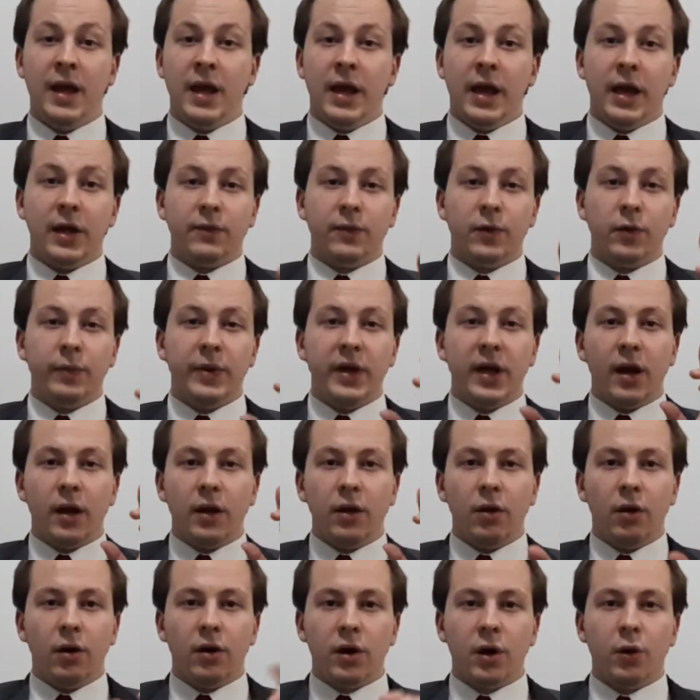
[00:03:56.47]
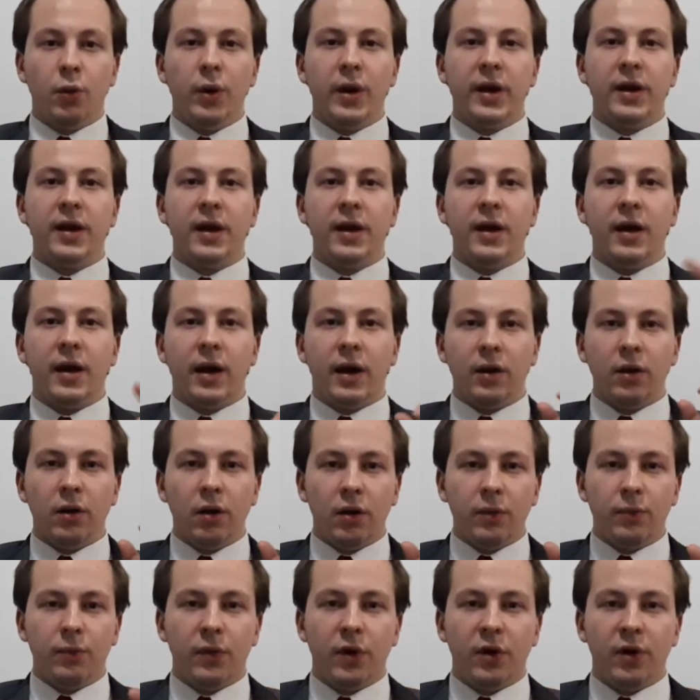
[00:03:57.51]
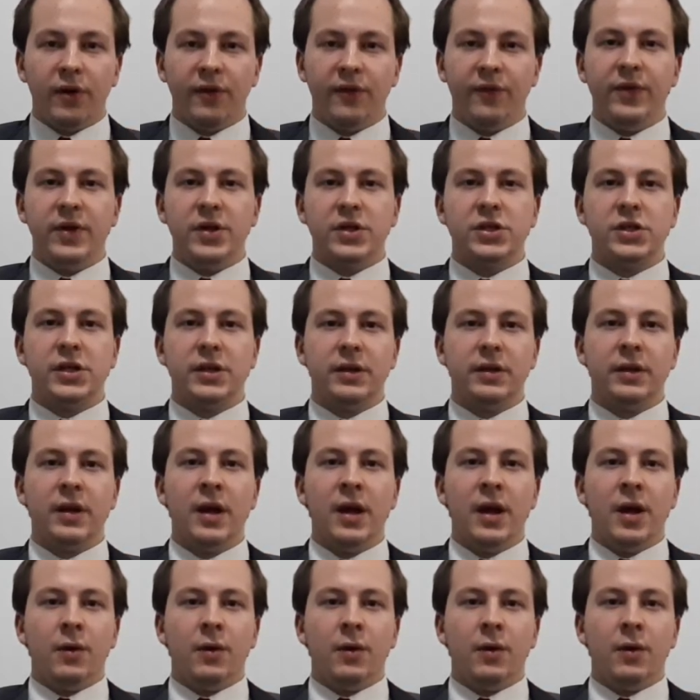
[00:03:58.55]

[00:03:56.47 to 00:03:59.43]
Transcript: It will be a lot quicker, a lot more efficient